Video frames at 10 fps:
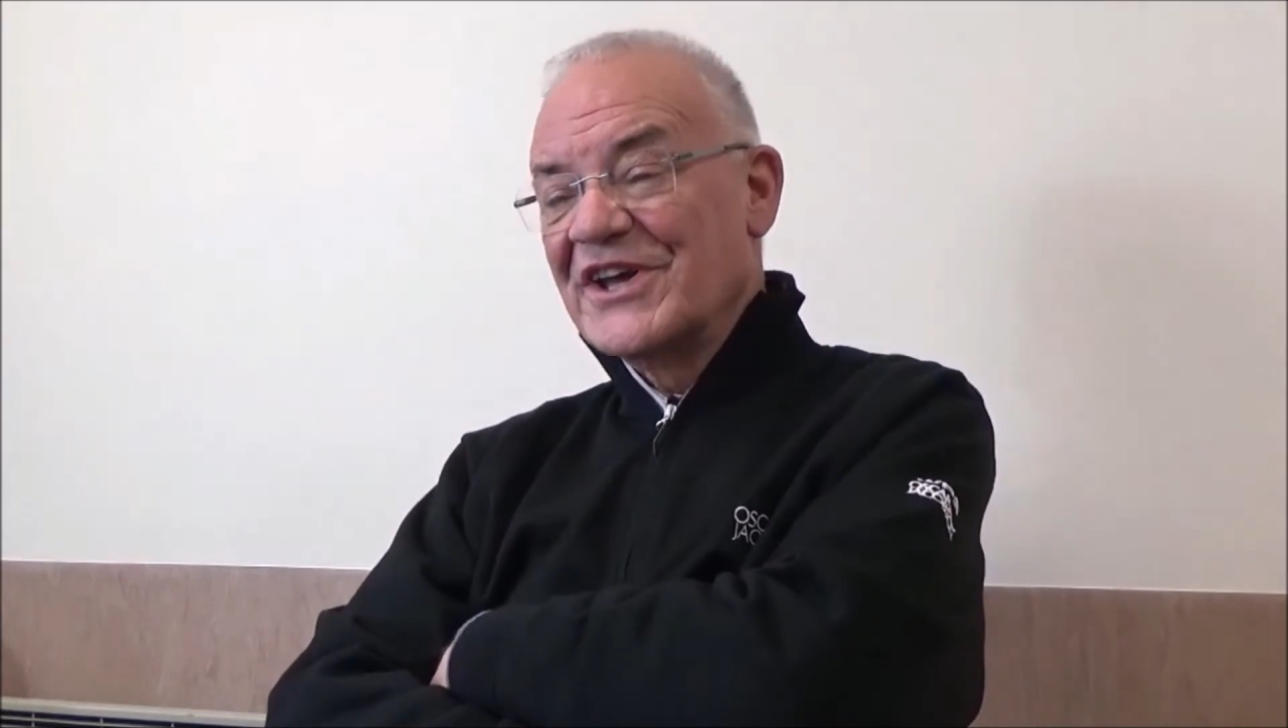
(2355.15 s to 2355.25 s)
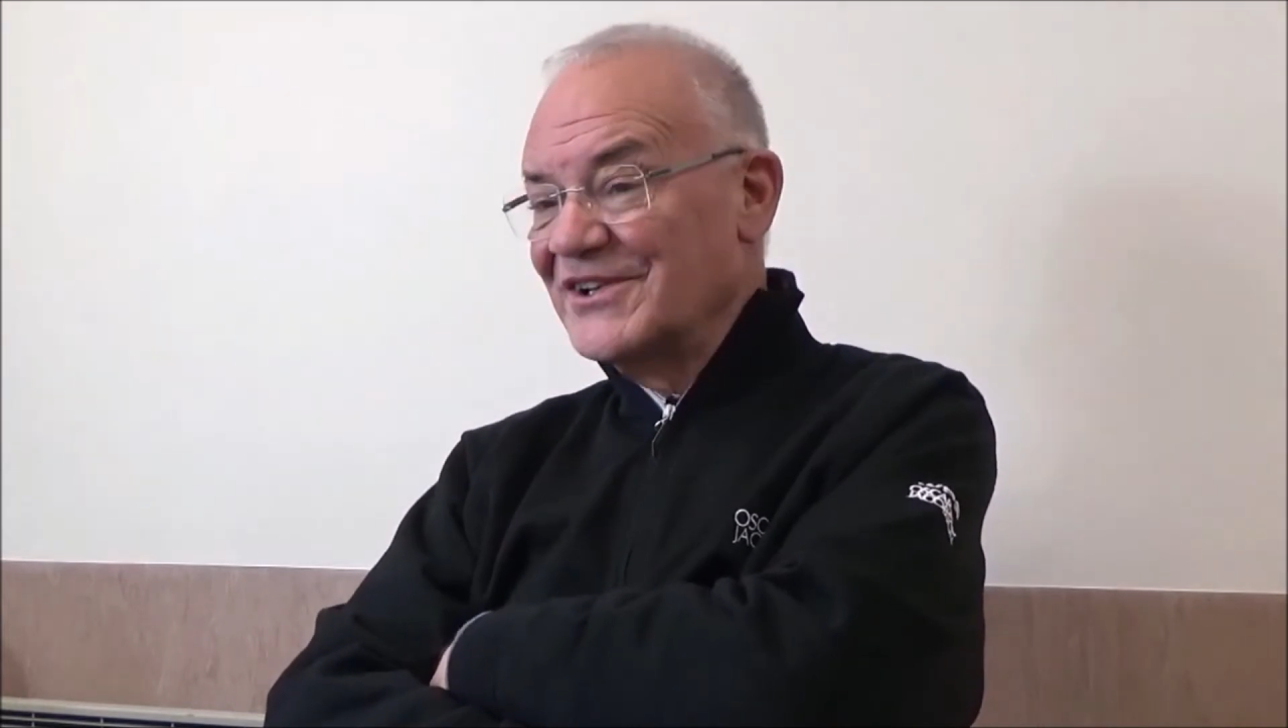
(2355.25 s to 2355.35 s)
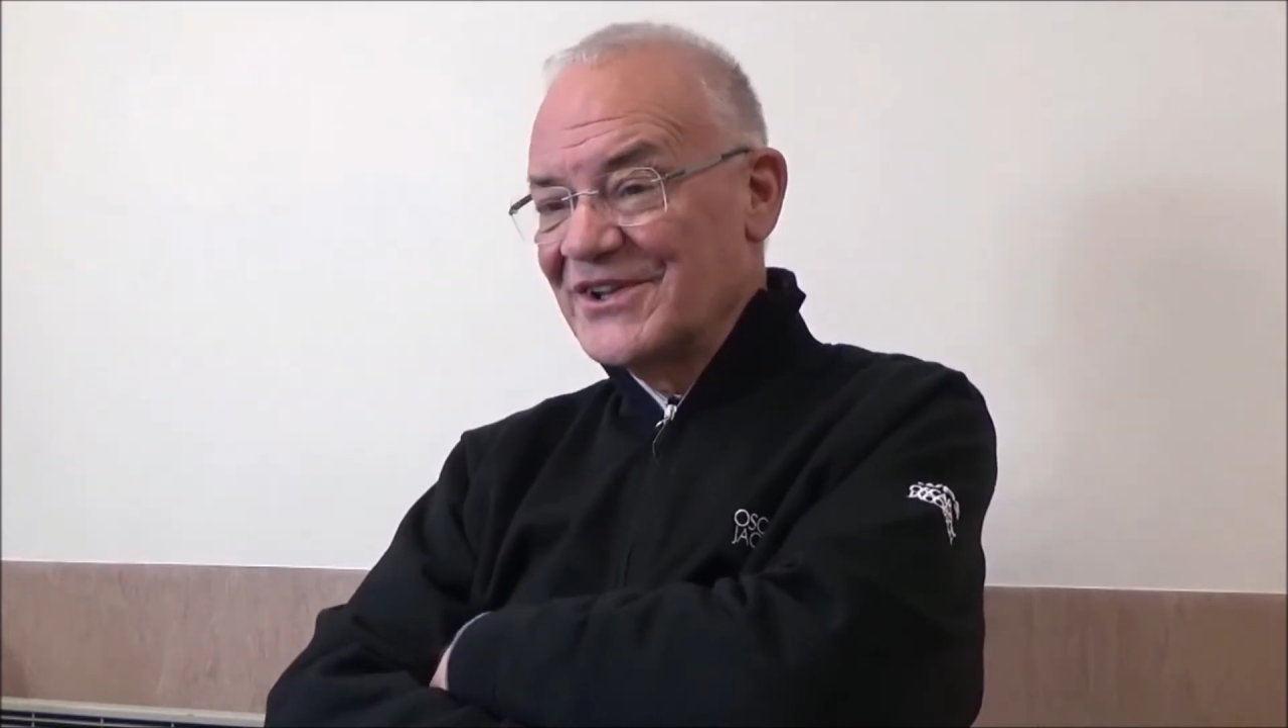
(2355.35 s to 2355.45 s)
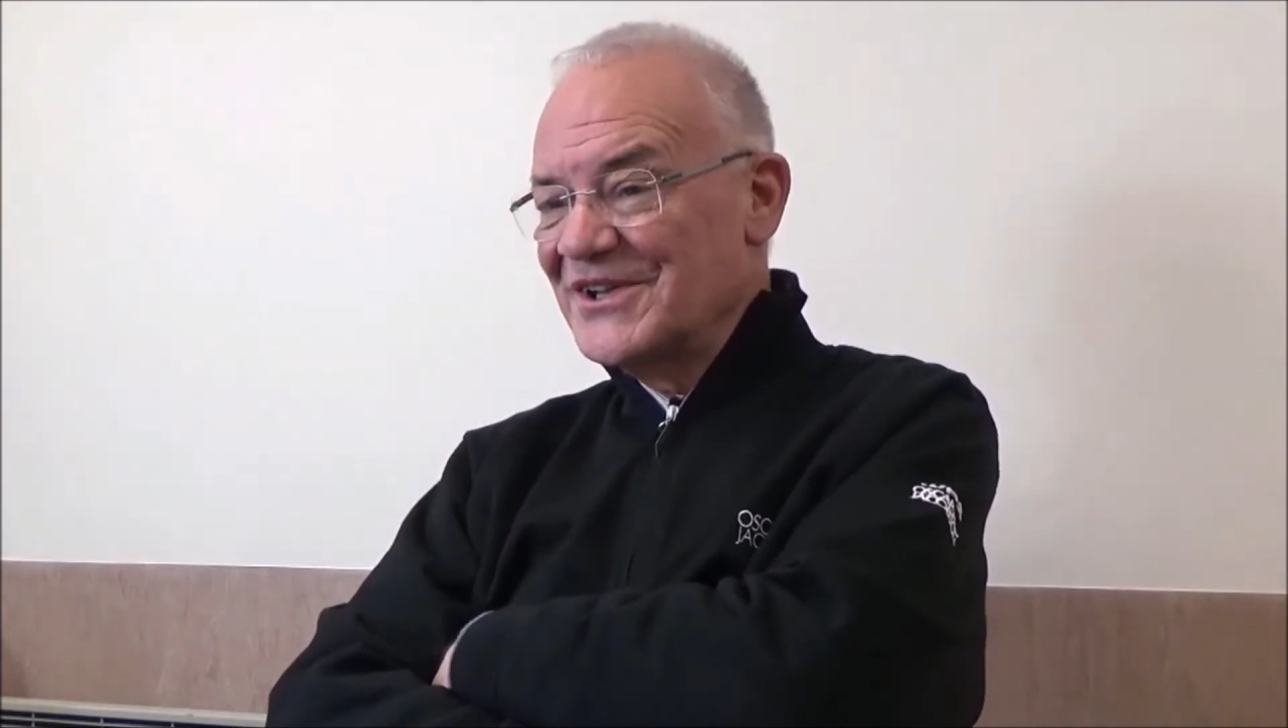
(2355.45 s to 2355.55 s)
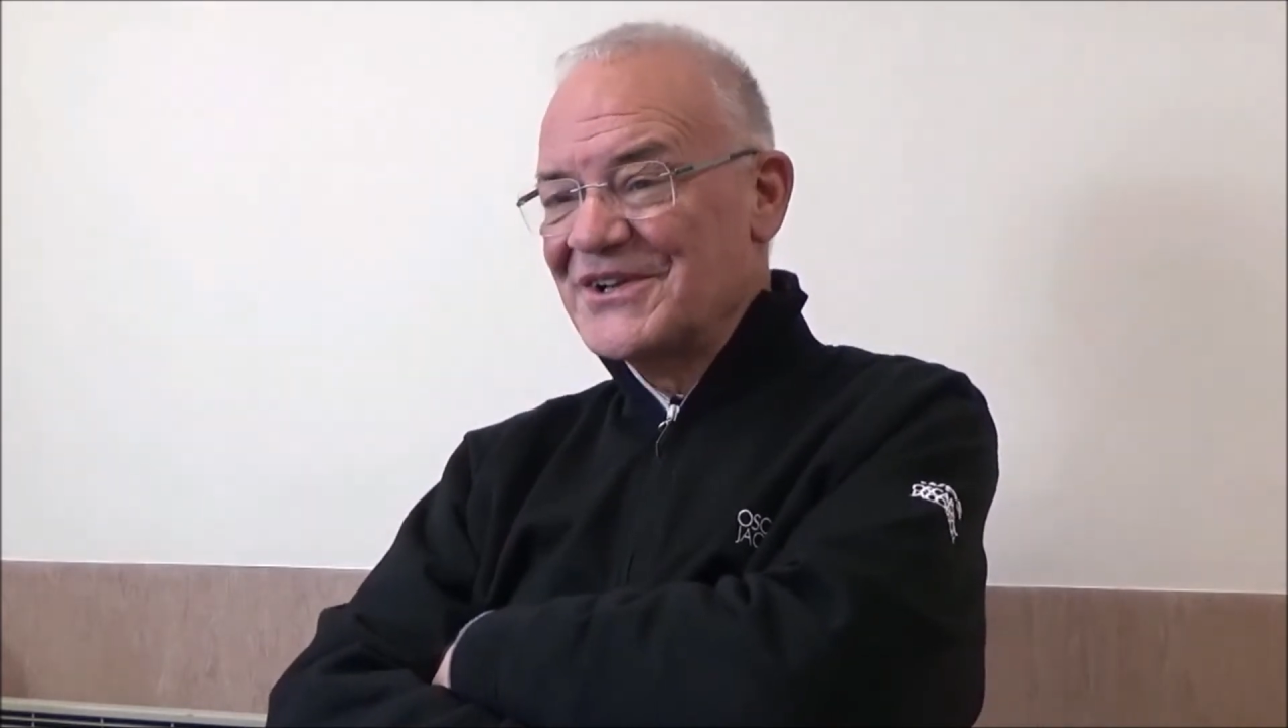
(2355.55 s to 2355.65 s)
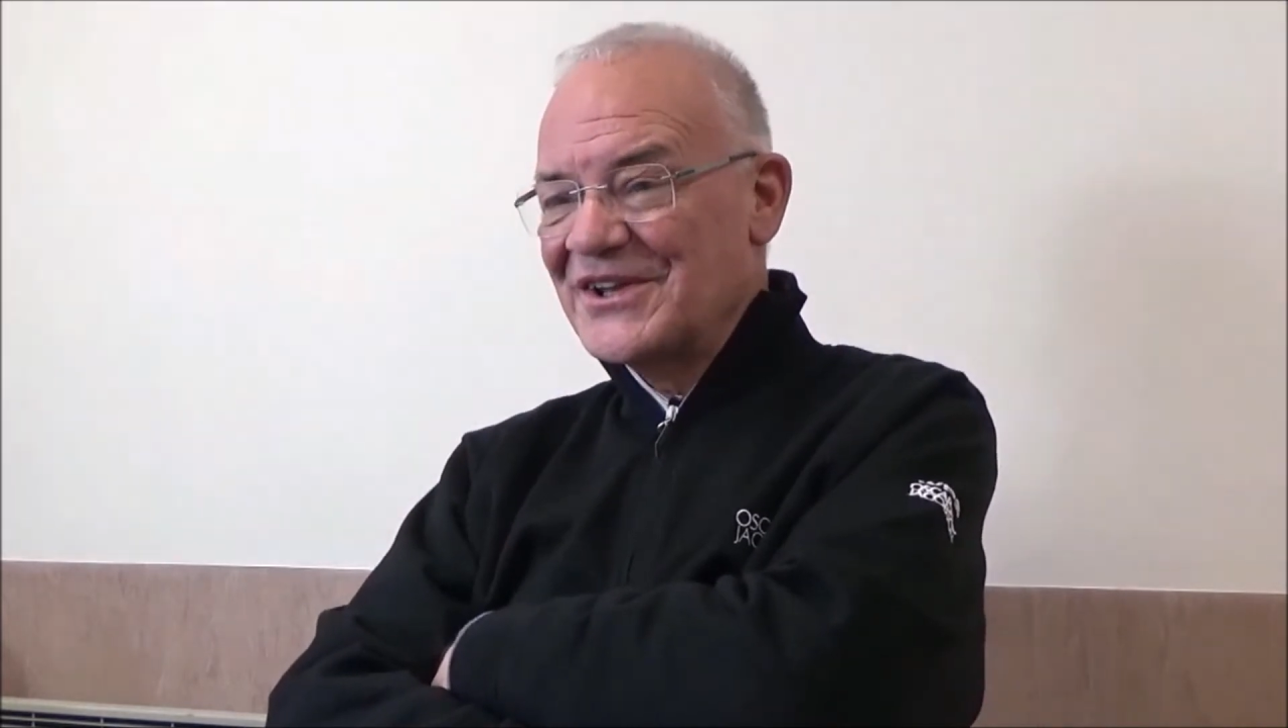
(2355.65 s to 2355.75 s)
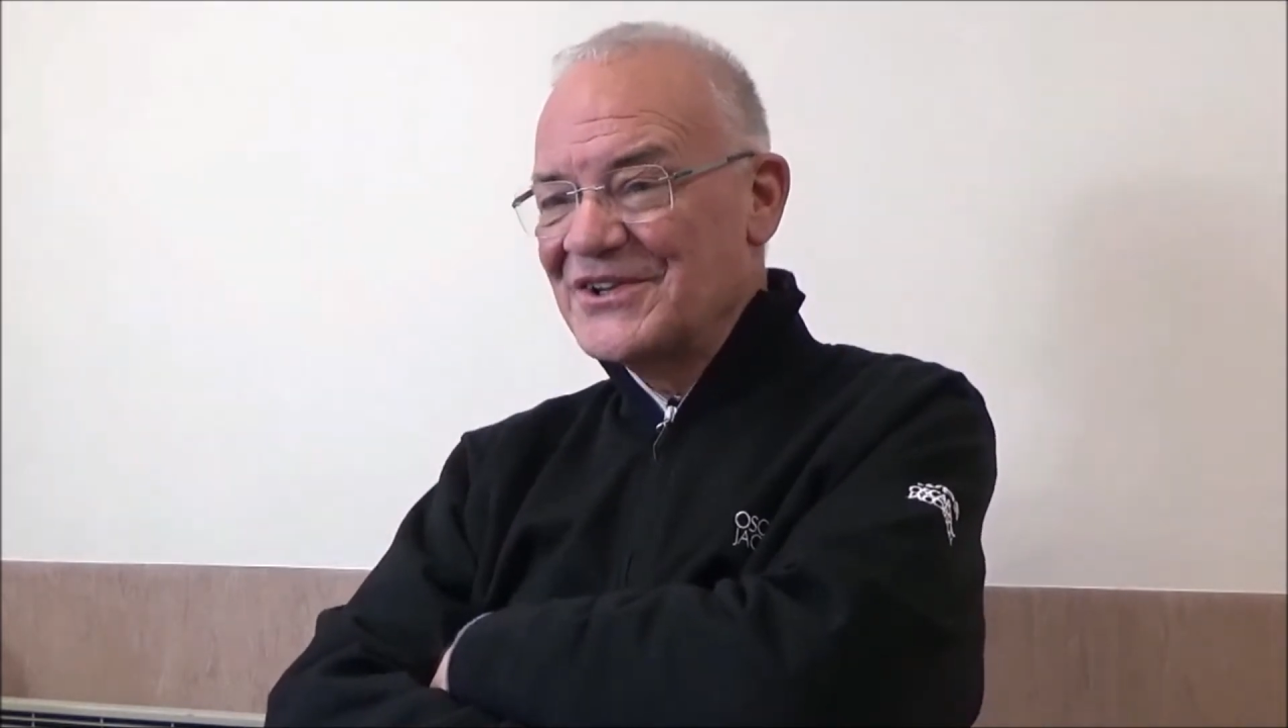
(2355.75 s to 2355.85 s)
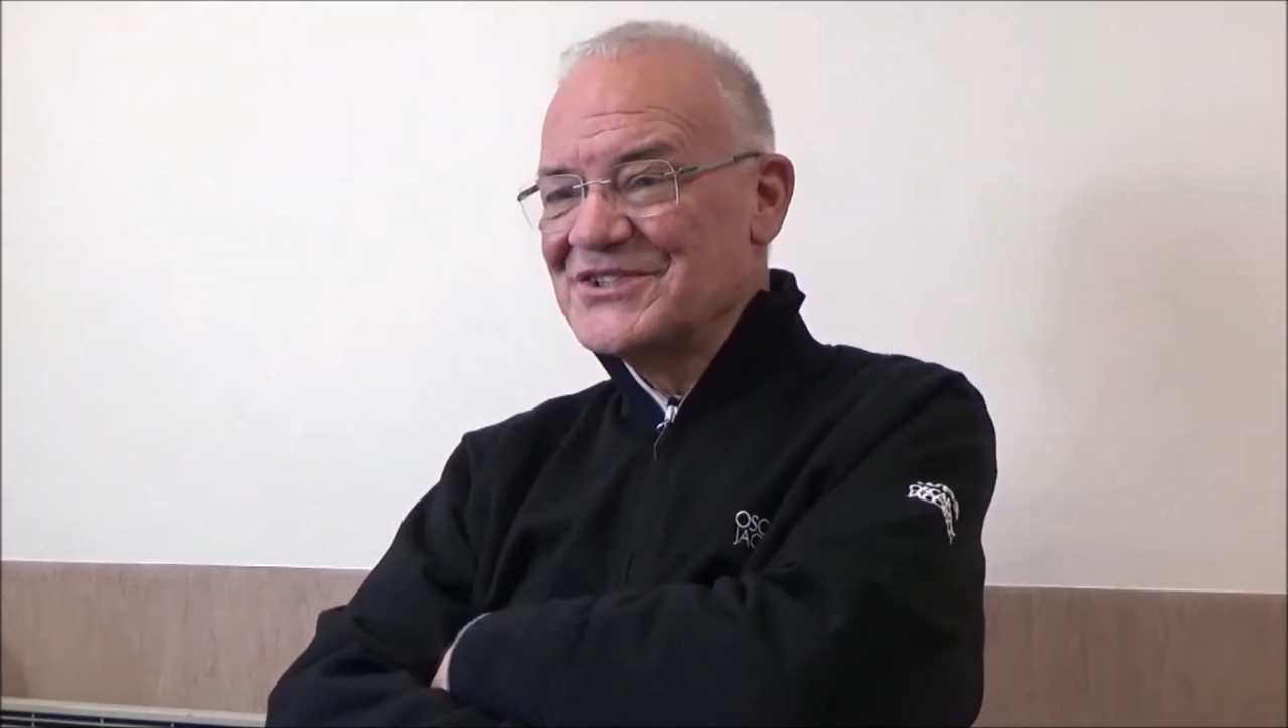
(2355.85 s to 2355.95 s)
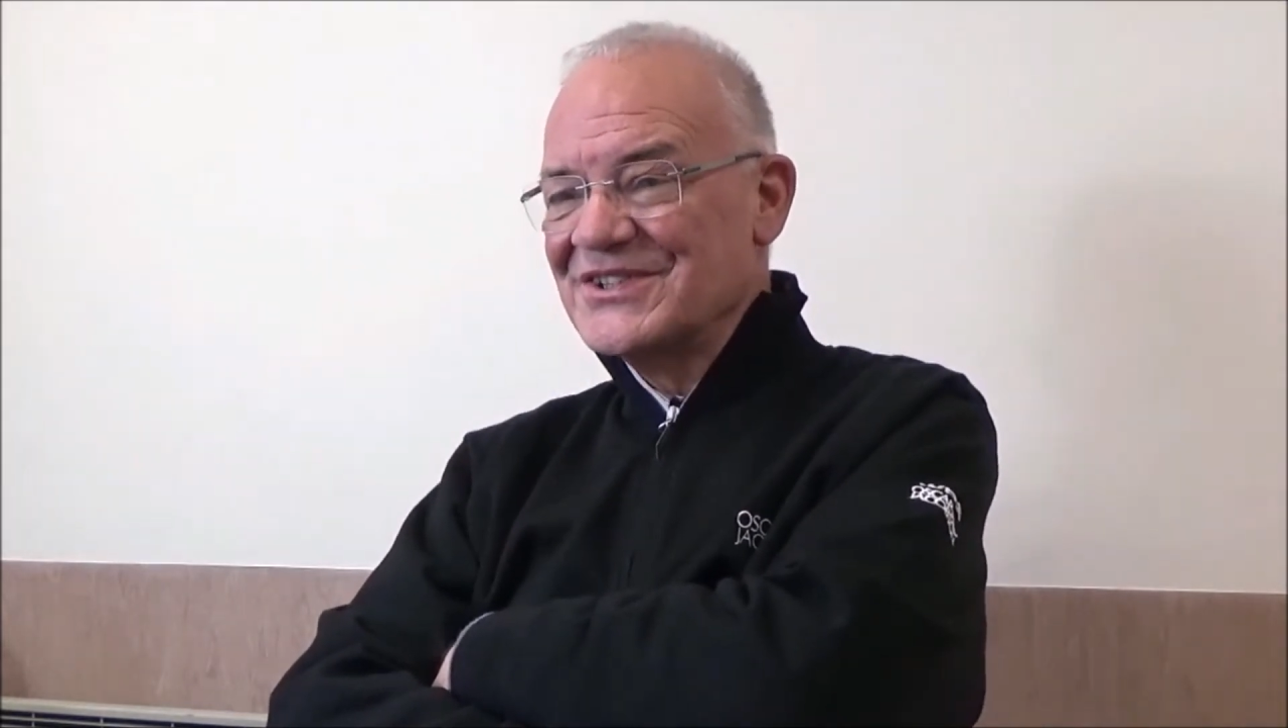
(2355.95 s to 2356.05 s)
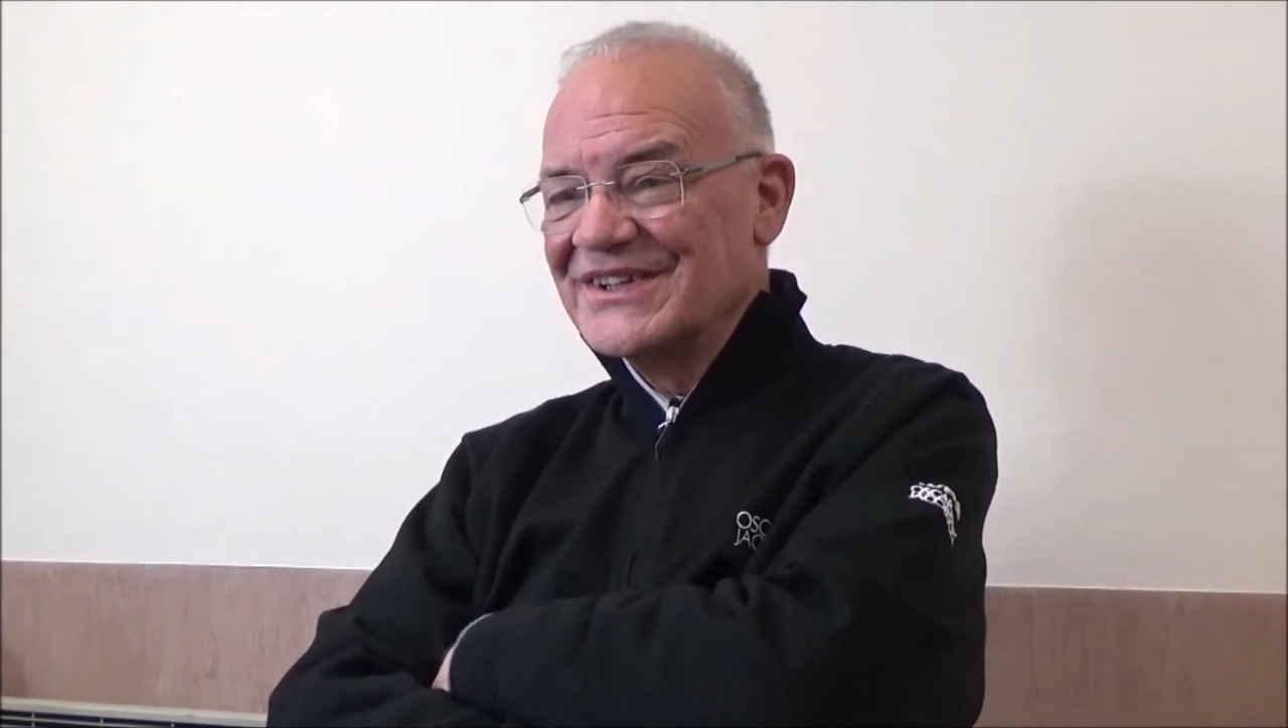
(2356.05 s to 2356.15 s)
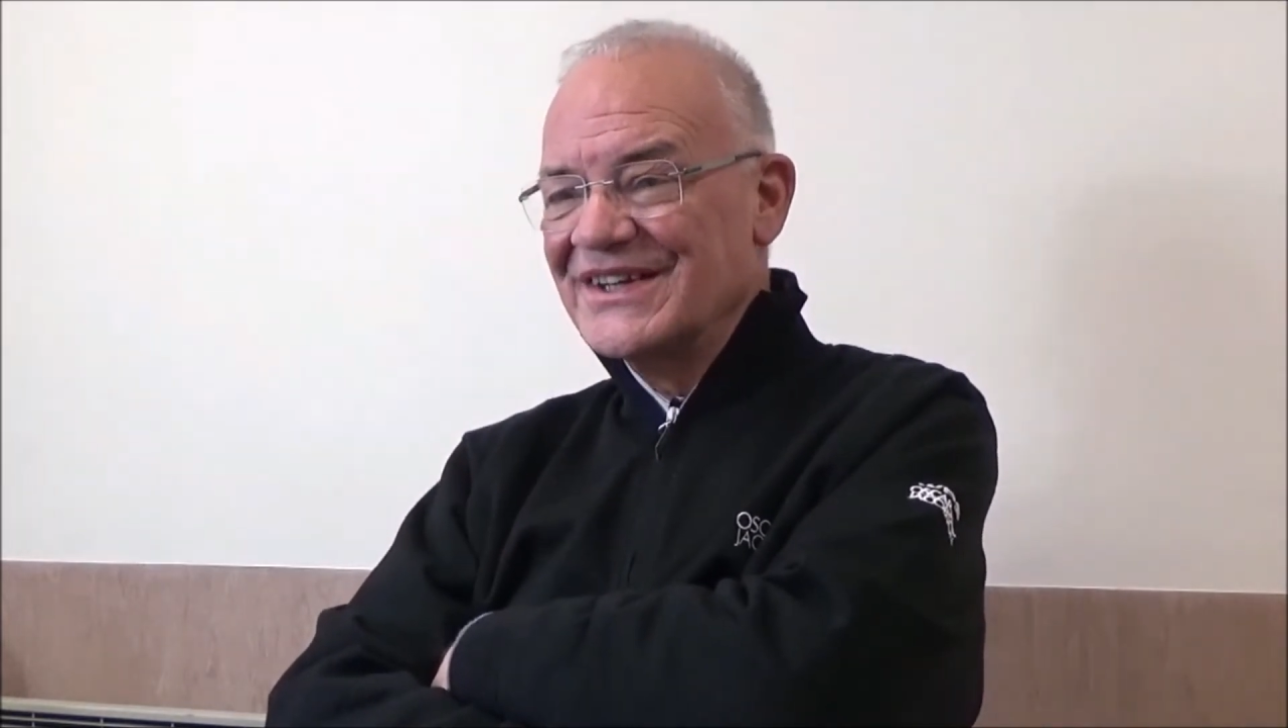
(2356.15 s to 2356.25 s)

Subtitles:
regular than others.